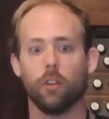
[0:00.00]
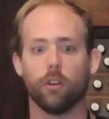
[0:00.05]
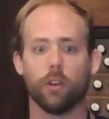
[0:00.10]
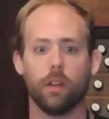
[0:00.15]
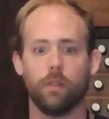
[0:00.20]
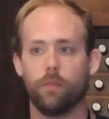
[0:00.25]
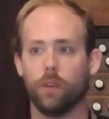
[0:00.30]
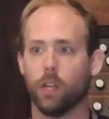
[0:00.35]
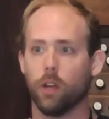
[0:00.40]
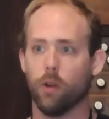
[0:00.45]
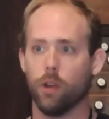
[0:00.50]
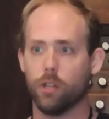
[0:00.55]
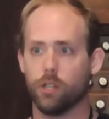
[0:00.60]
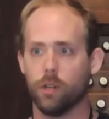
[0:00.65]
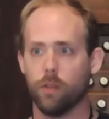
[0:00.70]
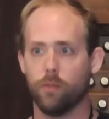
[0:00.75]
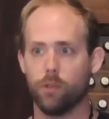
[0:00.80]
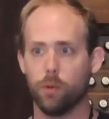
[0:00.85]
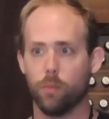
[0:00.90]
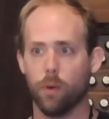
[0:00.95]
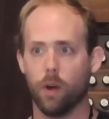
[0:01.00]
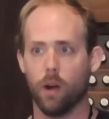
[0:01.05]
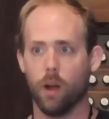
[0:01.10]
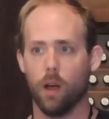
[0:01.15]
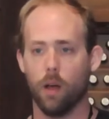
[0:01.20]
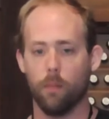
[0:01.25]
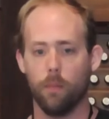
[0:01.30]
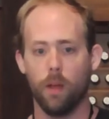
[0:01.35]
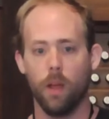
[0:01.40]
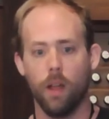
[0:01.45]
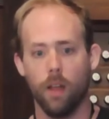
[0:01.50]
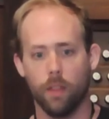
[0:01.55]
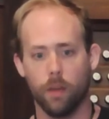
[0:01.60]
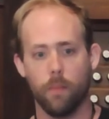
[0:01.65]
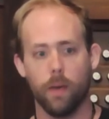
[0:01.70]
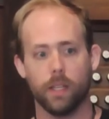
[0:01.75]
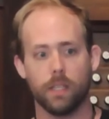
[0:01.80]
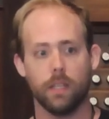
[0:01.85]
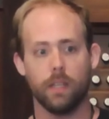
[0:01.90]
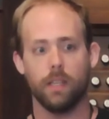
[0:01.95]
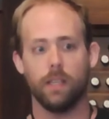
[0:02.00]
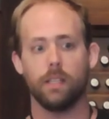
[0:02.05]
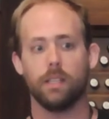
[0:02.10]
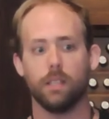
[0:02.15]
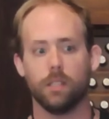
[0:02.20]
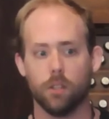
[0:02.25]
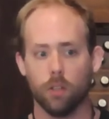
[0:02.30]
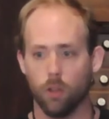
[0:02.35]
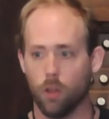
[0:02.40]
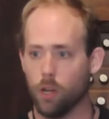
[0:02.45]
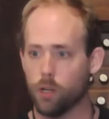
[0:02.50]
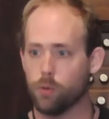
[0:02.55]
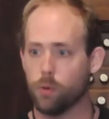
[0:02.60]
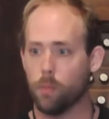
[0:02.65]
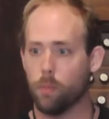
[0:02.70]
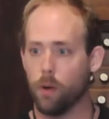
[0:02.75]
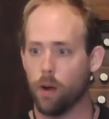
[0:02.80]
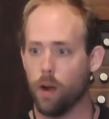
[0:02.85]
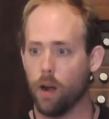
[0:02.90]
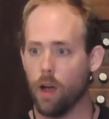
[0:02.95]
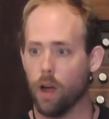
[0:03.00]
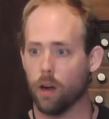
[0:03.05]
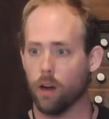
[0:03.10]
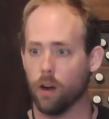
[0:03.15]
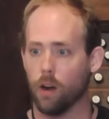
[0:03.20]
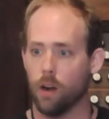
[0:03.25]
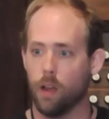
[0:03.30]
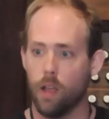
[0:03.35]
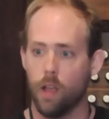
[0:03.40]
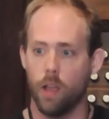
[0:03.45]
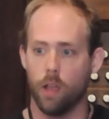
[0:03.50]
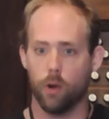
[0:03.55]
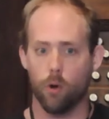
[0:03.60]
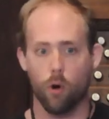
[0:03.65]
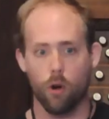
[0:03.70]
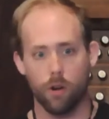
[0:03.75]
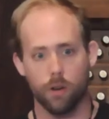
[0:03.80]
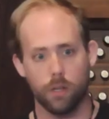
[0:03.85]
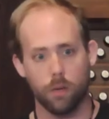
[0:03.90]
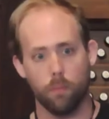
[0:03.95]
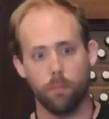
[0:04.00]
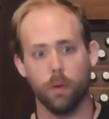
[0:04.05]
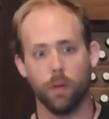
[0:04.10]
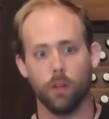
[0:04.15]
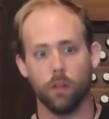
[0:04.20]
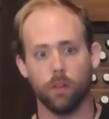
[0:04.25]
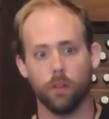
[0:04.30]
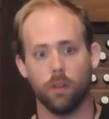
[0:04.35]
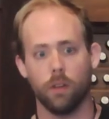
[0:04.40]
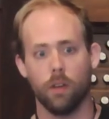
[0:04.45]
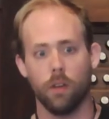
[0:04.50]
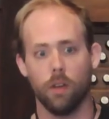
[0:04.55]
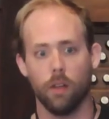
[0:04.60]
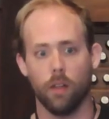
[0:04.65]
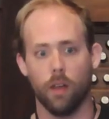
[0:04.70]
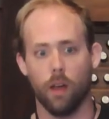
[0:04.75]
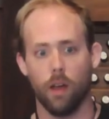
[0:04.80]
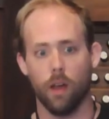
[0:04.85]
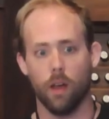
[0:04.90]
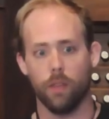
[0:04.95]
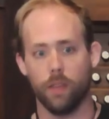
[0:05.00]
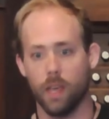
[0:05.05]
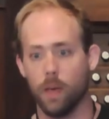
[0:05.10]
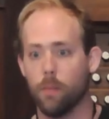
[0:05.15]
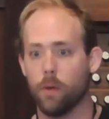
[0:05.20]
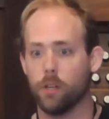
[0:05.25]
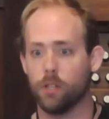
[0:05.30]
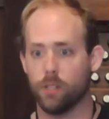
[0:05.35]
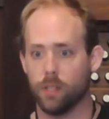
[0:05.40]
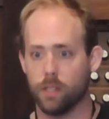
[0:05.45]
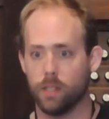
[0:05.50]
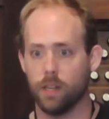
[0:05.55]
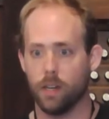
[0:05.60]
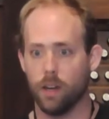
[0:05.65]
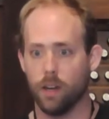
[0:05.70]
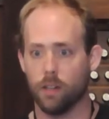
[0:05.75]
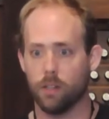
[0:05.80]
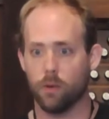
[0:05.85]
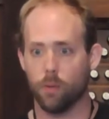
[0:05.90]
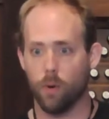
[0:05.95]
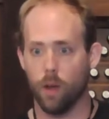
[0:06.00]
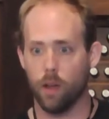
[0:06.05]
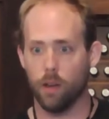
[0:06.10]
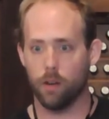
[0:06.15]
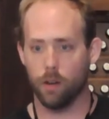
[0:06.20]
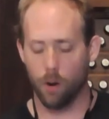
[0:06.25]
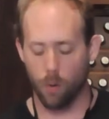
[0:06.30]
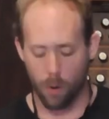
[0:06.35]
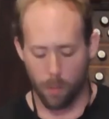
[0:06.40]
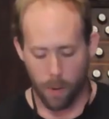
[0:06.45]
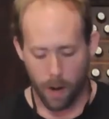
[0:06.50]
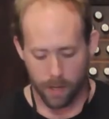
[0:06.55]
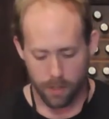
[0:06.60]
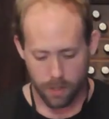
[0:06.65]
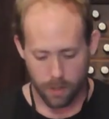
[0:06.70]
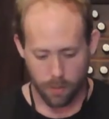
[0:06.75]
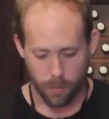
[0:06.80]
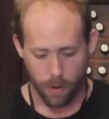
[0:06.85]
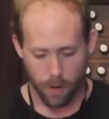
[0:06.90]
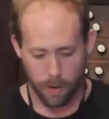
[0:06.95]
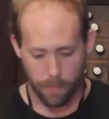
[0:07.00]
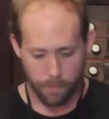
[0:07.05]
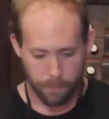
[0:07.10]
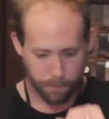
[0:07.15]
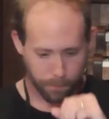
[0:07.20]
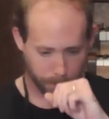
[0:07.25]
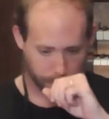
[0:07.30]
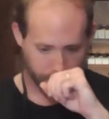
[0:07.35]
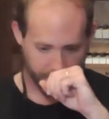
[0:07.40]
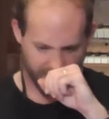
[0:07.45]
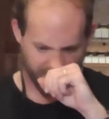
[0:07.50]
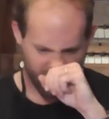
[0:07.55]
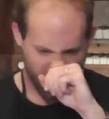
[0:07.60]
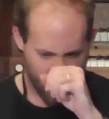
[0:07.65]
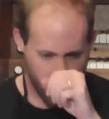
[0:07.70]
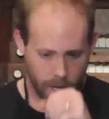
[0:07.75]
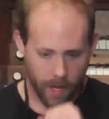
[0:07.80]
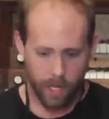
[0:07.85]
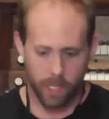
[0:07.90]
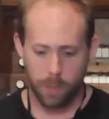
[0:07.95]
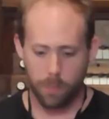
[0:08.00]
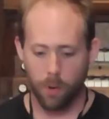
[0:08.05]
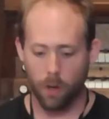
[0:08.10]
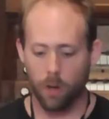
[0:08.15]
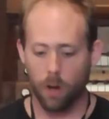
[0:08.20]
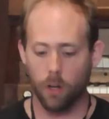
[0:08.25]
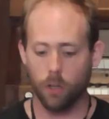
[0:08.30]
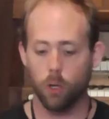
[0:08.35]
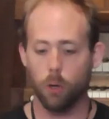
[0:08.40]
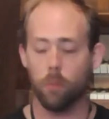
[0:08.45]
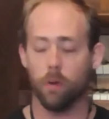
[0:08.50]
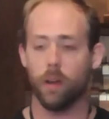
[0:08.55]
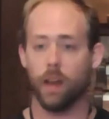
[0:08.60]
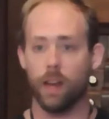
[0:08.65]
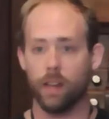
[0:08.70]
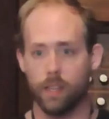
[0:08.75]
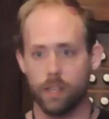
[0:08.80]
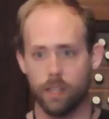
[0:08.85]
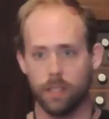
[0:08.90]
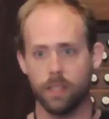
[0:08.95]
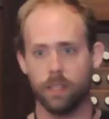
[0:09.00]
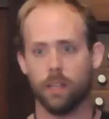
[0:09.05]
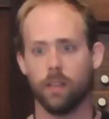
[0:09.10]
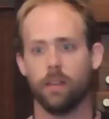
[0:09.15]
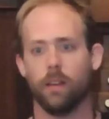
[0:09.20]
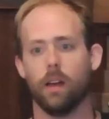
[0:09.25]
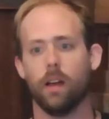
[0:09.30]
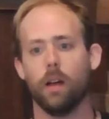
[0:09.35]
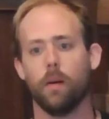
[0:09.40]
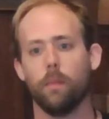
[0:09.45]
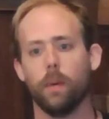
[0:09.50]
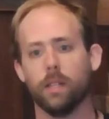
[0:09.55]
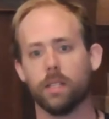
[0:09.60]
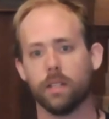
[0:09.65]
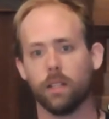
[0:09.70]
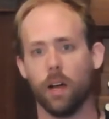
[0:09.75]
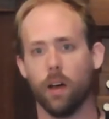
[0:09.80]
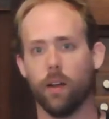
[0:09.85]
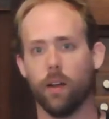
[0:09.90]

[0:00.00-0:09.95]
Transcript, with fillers: configuration of Jupyter Hub that makes it easy to launch Repo Docker in order to build uh, the image that's needed to run a repository. It's built on Kubernetes. Um, it's cloud